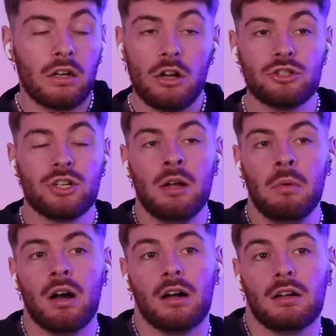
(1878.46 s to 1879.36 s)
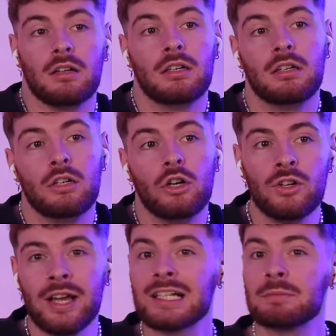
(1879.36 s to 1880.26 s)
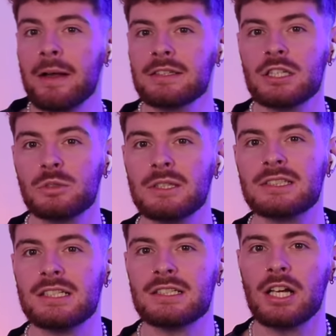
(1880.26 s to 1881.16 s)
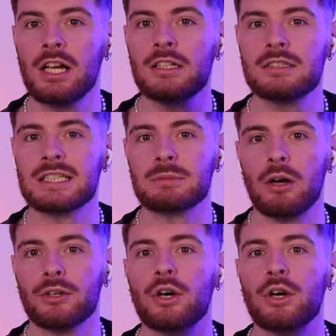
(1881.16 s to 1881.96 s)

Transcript: God, you know what? Unexpected twists and turns, this one.